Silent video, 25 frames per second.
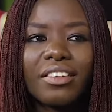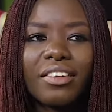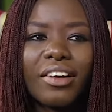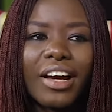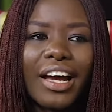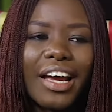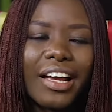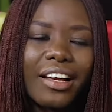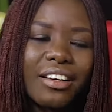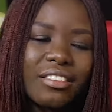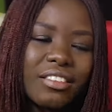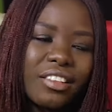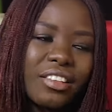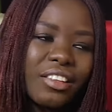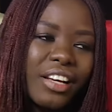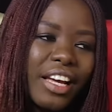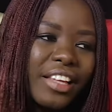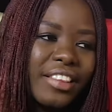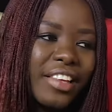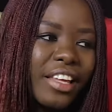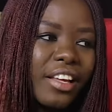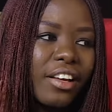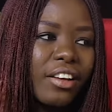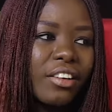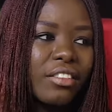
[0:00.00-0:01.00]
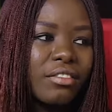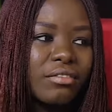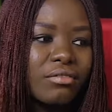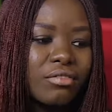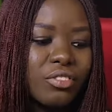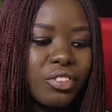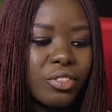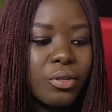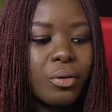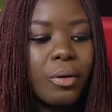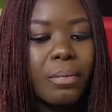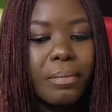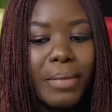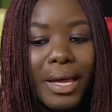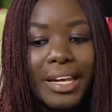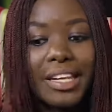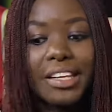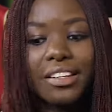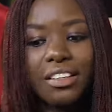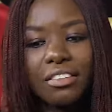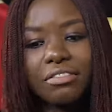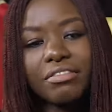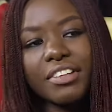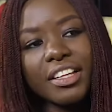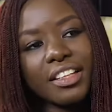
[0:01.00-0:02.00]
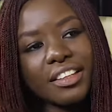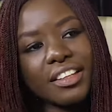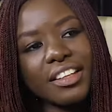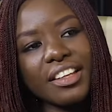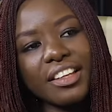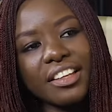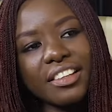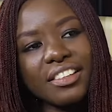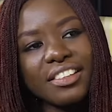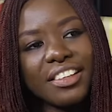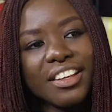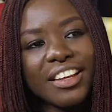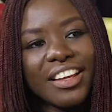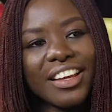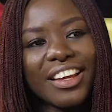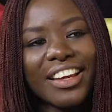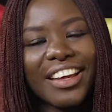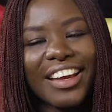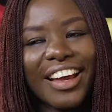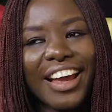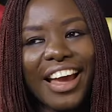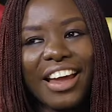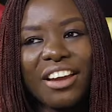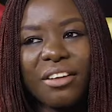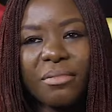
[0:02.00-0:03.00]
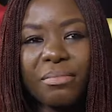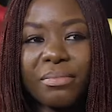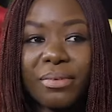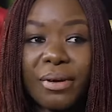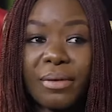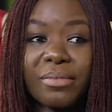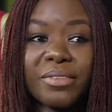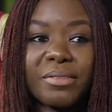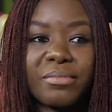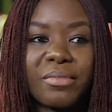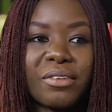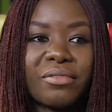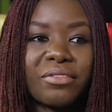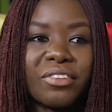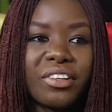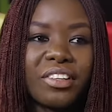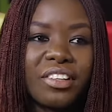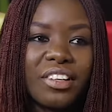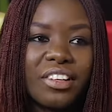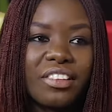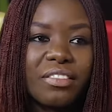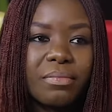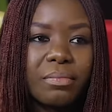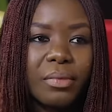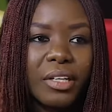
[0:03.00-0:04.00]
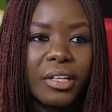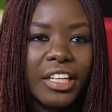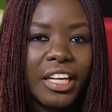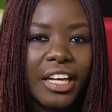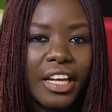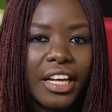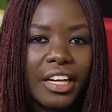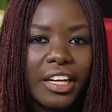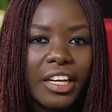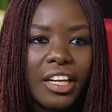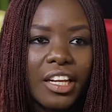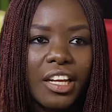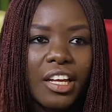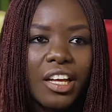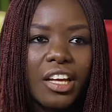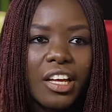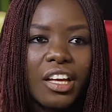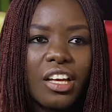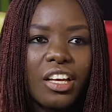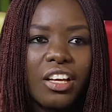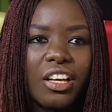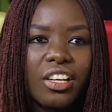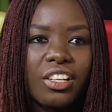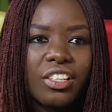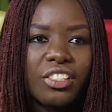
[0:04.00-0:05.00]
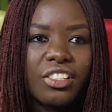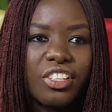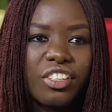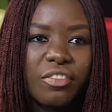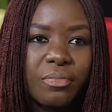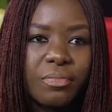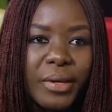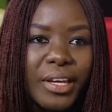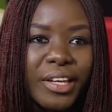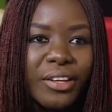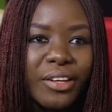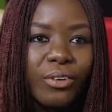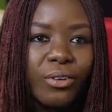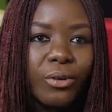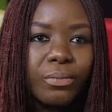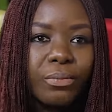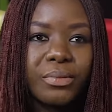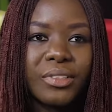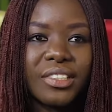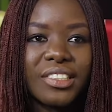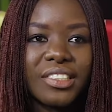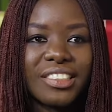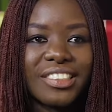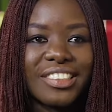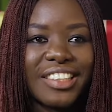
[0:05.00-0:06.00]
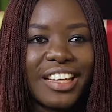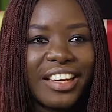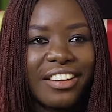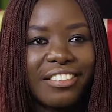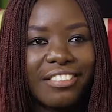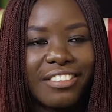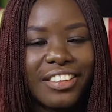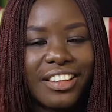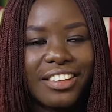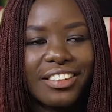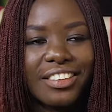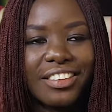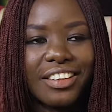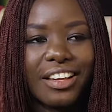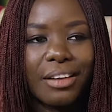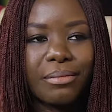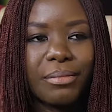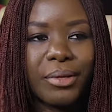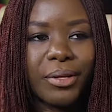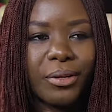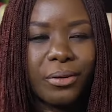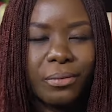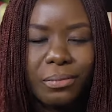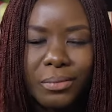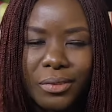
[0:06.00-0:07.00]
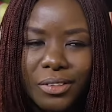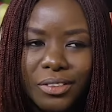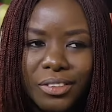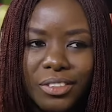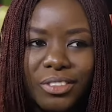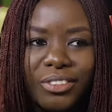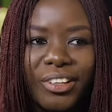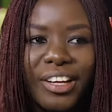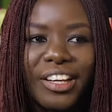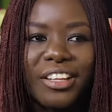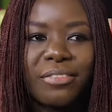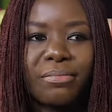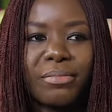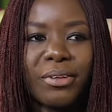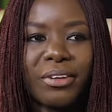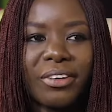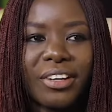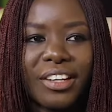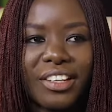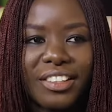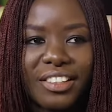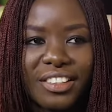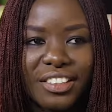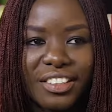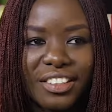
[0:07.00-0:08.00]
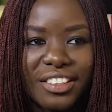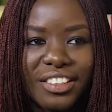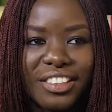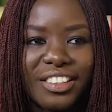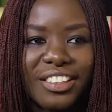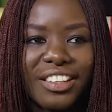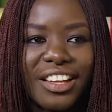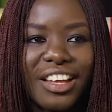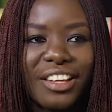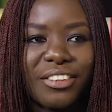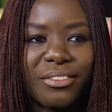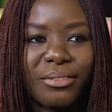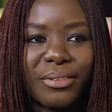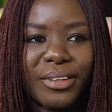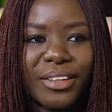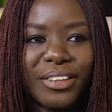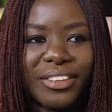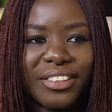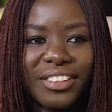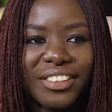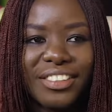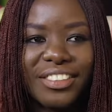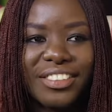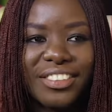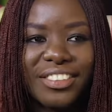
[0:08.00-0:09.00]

So I think doing many different things kind of prepped me for this, but then just being open to take risk and be open to new experiences as well.